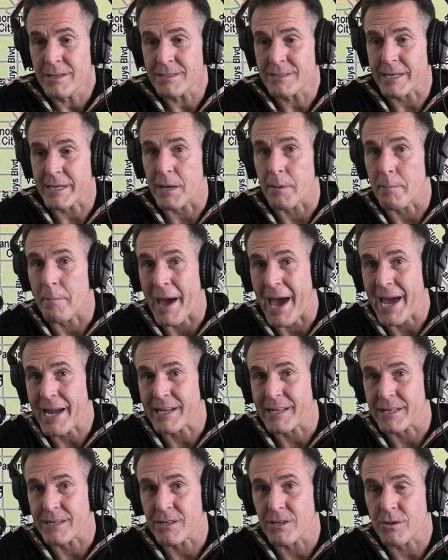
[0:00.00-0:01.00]
it's like a
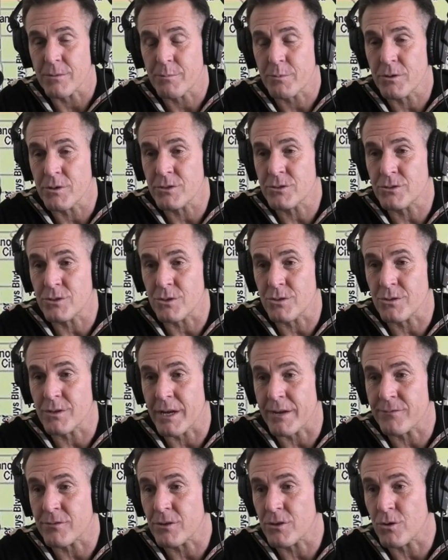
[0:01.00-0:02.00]
magnet, pretty soon
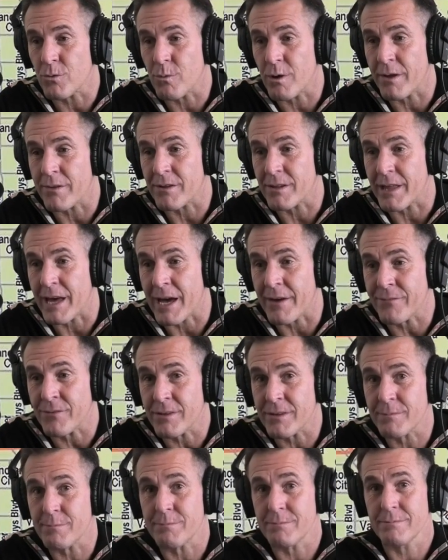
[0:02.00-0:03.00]
after a little while they're
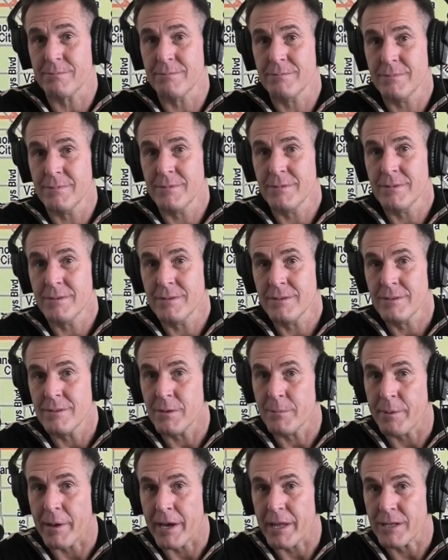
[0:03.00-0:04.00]
laughing,
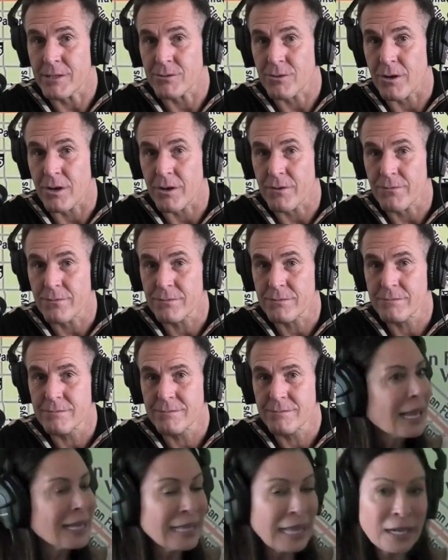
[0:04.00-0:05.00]
the panties are off.
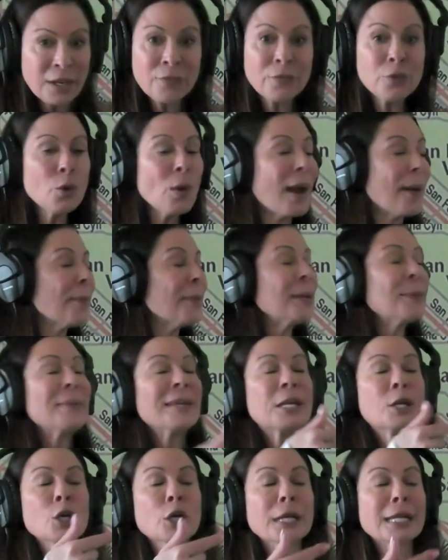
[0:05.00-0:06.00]
And then if you happen to
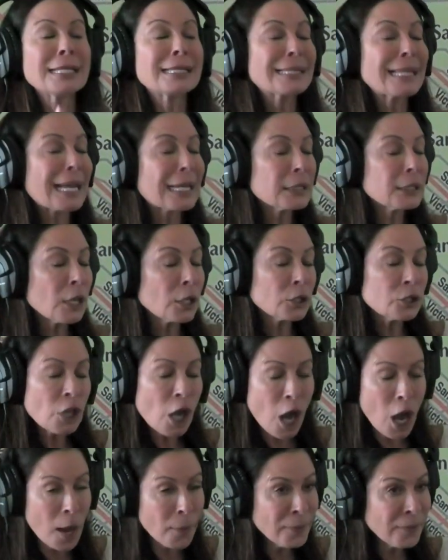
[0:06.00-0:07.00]
be good at sex on
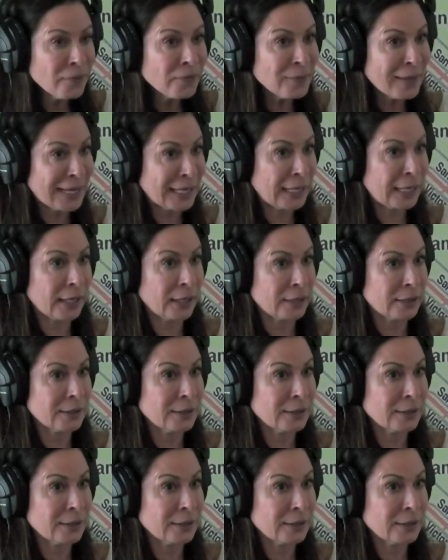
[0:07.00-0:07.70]
top of making